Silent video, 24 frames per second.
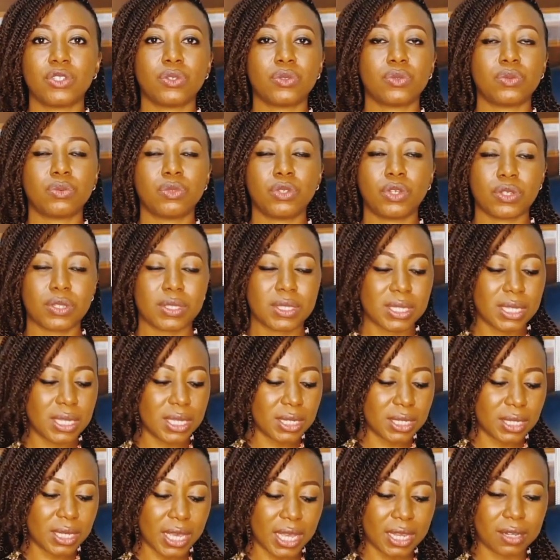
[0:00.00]
your
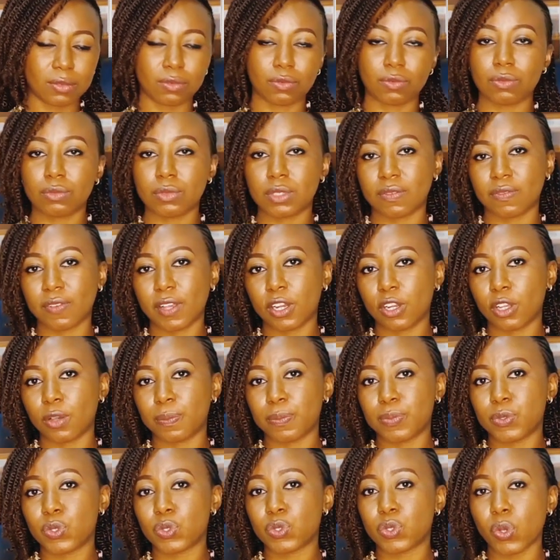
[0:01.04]
skin can
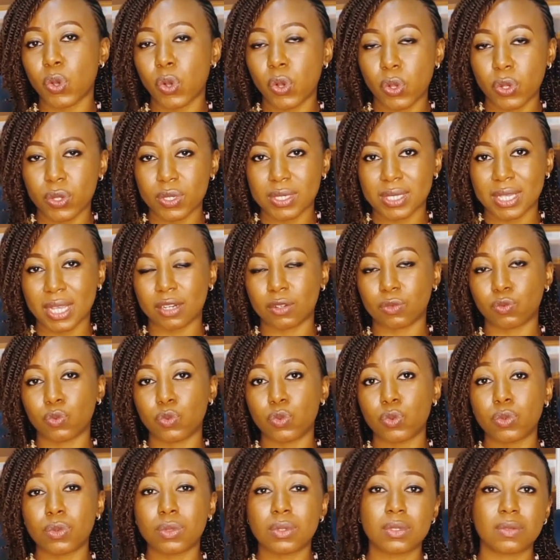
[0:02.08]
develop sores and
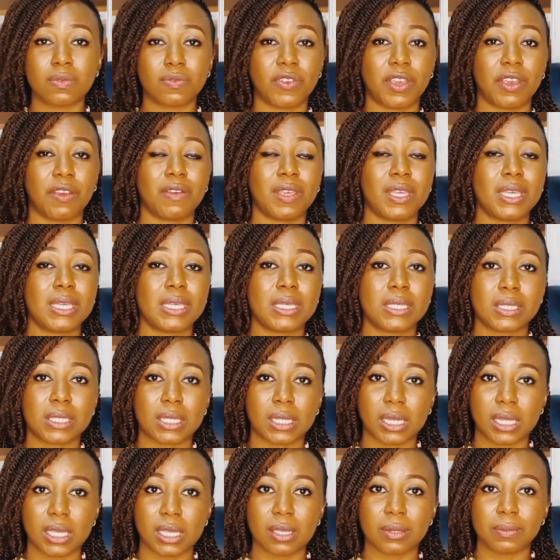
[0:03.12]
wounds very
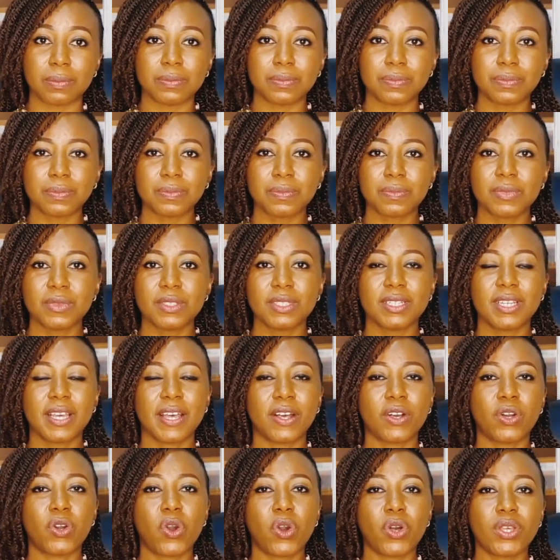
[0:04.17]
easily,
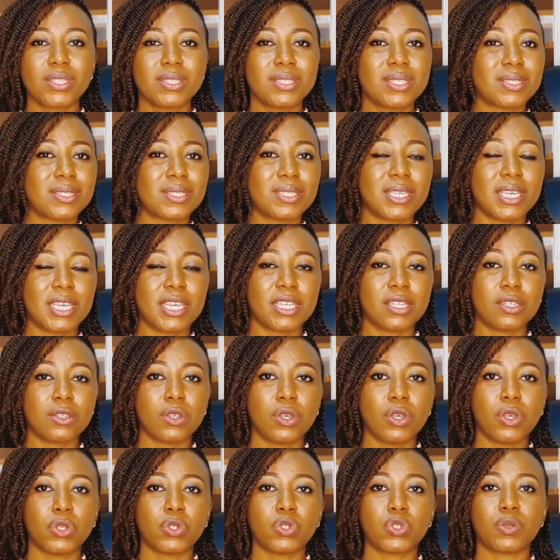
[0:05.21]
can cause the skin
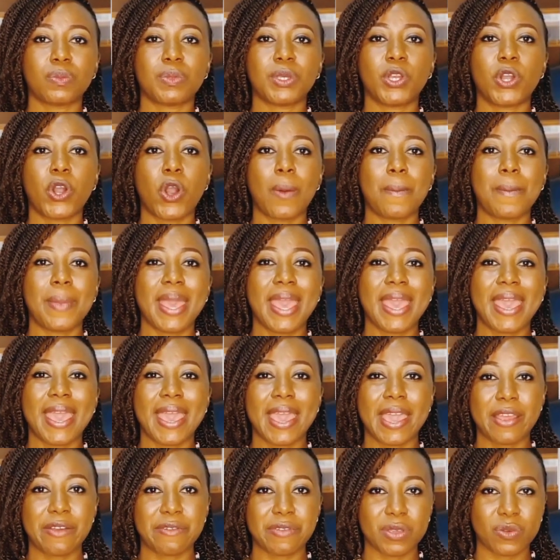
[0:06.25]
to become
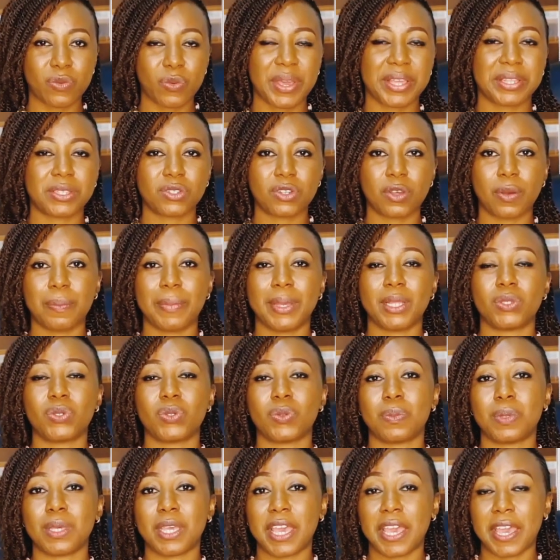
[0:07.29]
hairy where it's not meant
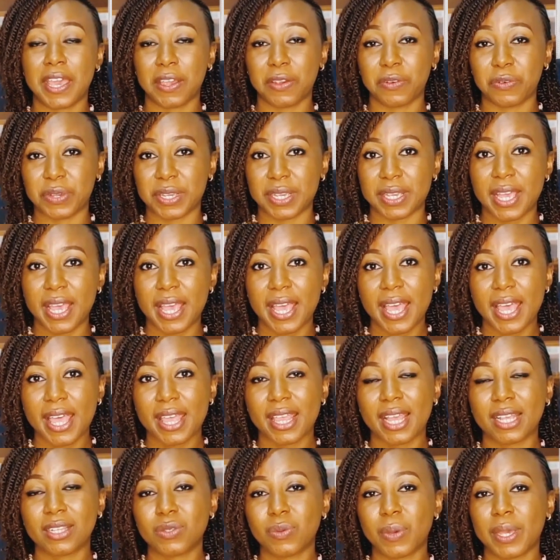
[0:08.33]
to be hairy.
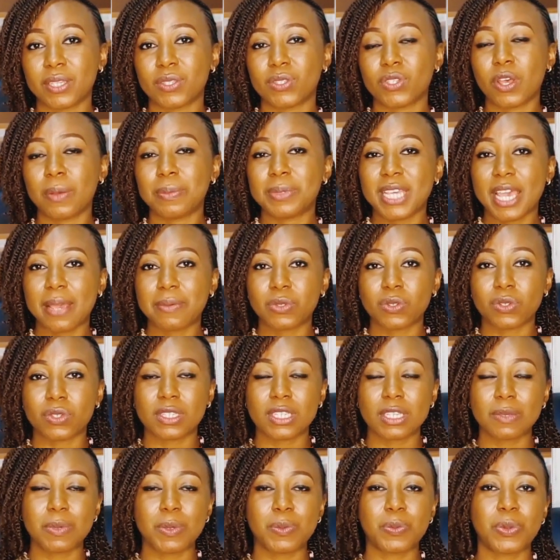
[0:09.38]
That's why sometimes you
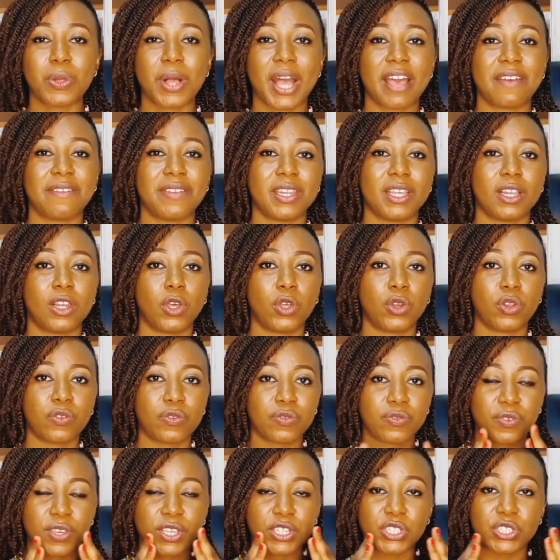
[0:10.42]
see people having a lot of
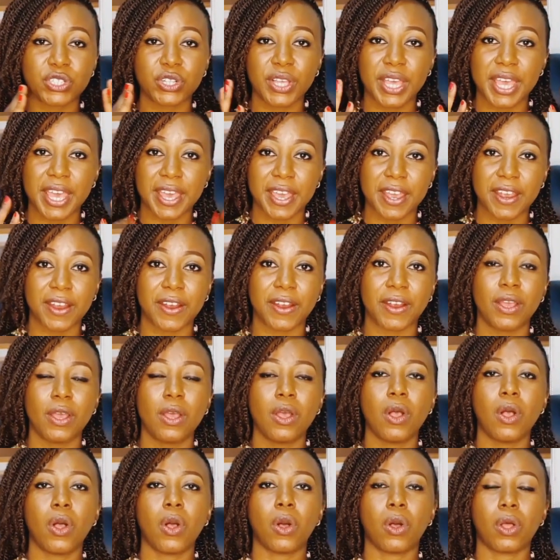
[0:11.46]
facial hair,
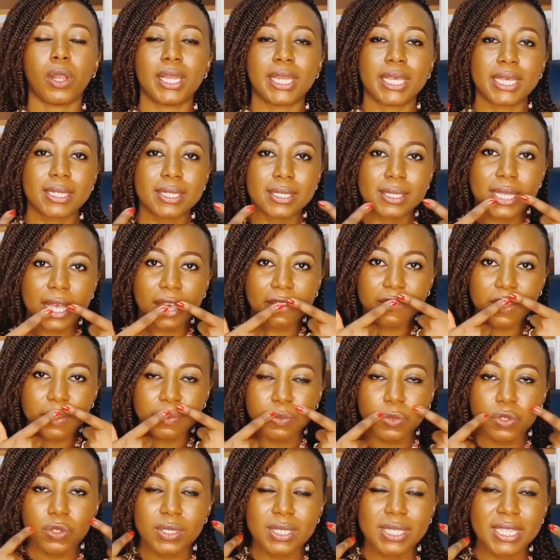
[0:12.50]
or ladies
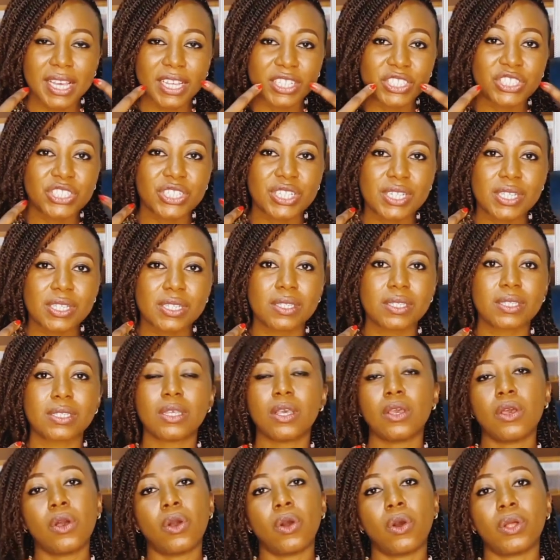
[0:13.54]
having mustaches,
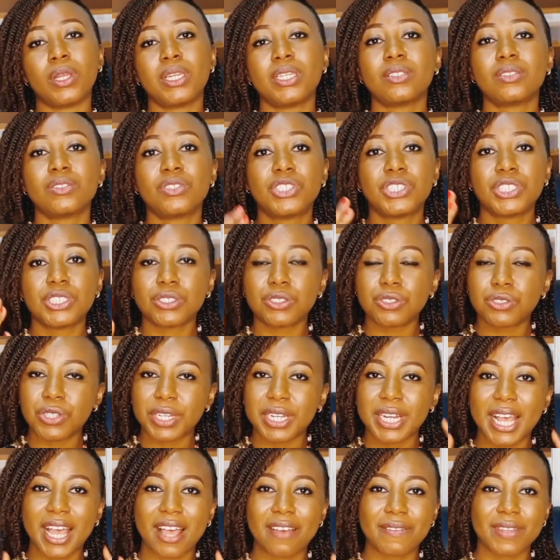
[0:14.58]
or little
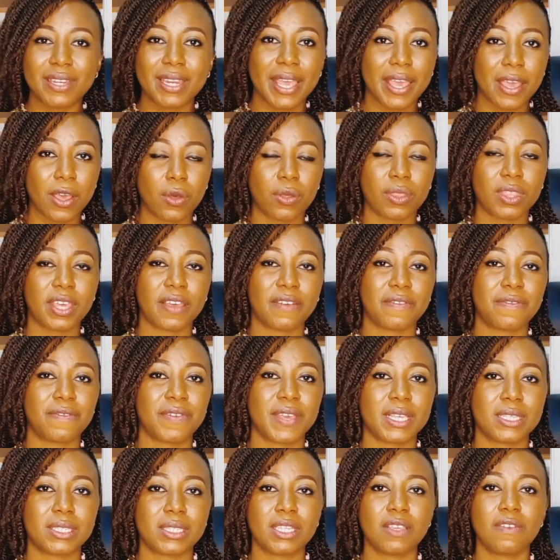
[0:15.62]
children having hair on their
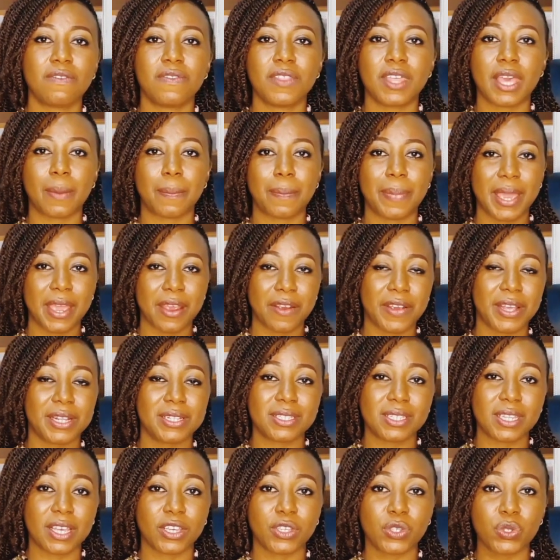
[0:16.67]
face if their
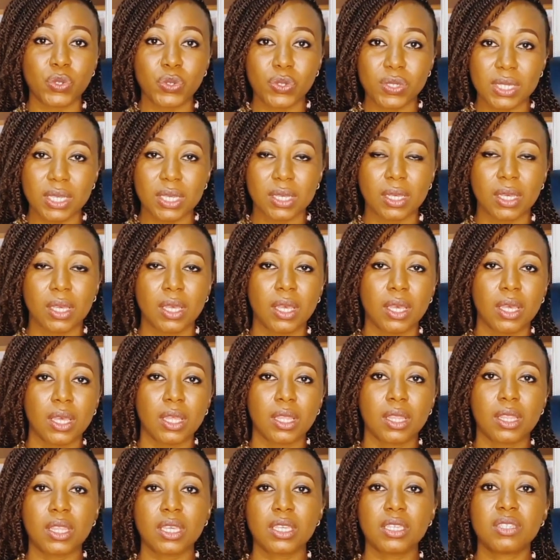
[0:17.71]
parents are using
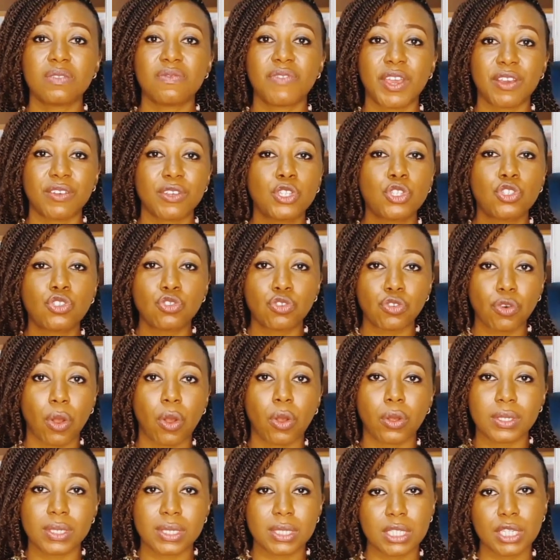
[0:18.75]
these very
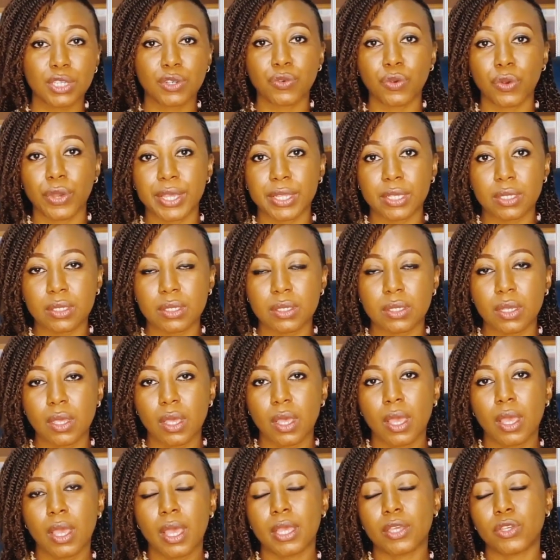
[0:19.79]
strong steroids,
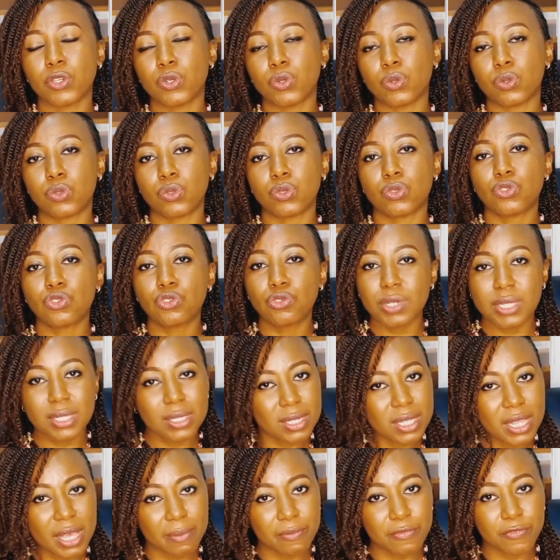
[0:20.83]
to treat
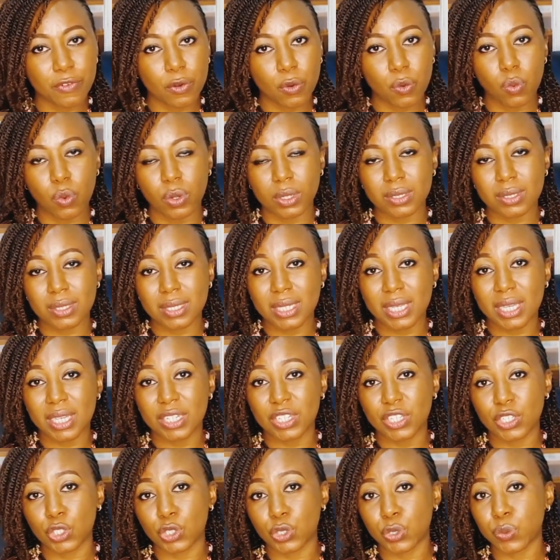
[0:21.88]
them for one
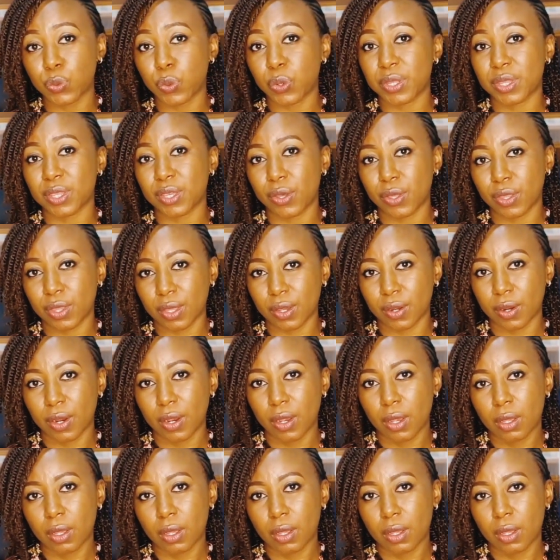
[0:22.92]
skin issue or the other.